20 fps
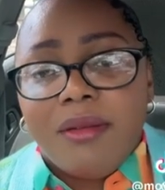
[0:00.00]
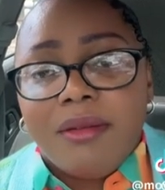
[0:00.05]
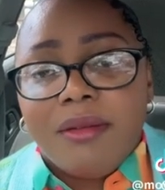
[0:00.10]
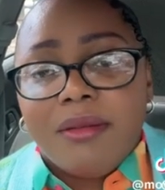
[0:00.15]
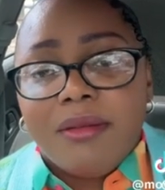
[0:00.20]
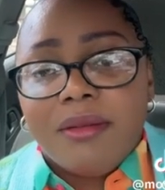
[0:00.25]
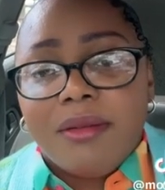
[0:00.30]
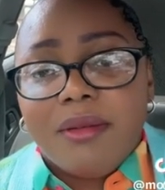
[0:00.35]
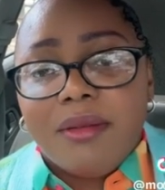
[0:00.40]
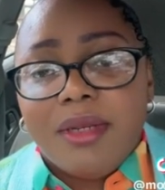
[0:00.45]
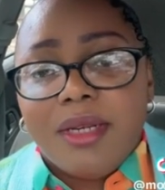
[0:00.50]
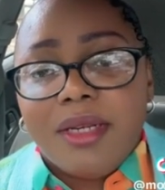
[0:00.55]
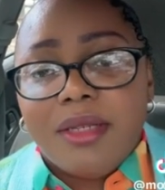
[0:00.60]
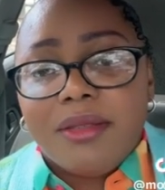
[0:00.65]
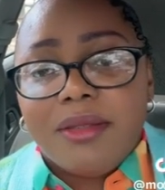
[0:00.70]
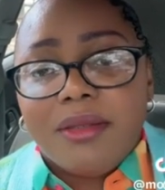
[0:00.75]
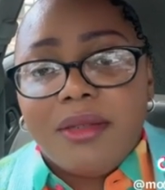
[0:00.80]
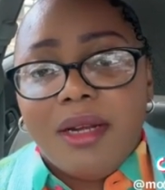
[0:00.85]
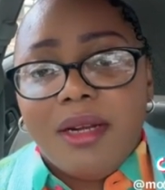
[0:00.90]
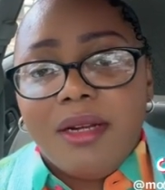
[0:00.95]
Okay,
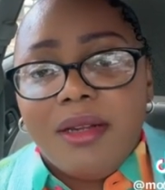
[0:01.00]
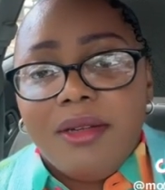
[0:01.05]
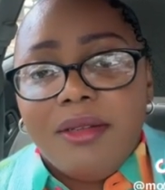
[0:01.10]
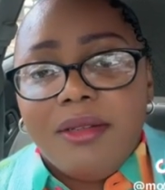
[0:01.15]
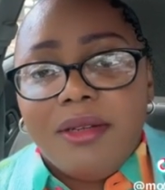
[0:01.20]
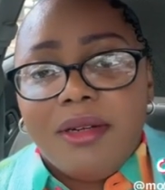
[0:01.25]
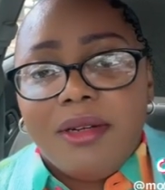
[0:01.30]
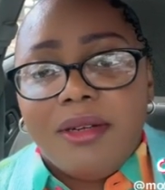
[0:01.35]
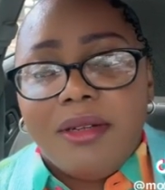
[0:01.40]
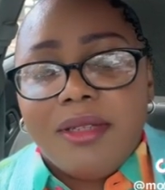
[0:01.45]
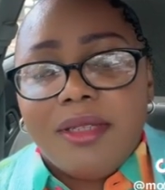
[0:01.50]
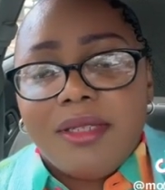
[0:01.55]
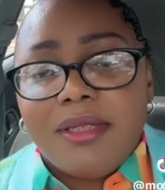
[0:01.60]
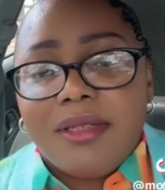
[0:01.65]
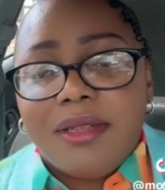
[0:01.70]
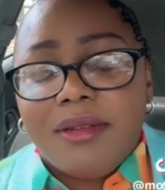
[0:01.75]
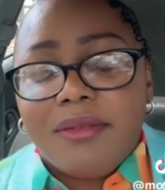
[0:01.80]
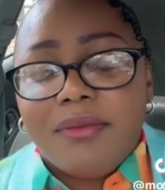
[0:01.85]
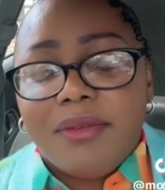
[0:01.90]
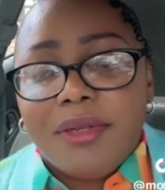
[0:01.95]
so y'all can look all this
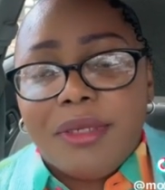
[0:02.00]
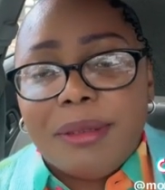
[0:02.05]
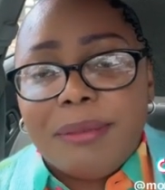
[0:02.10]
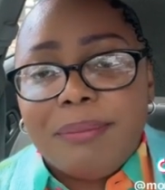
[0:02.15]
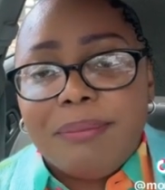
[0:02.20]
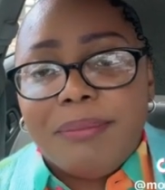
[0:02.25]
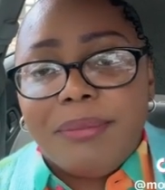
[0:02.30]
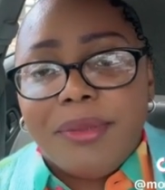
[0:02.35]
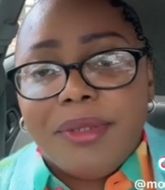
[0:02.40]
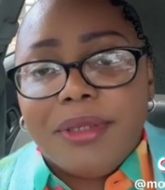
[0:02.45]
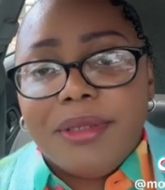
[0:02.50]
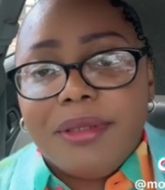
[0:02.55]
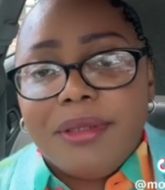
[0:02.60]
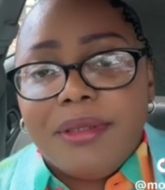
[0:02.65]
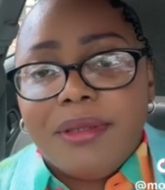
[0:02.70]
stuff up, but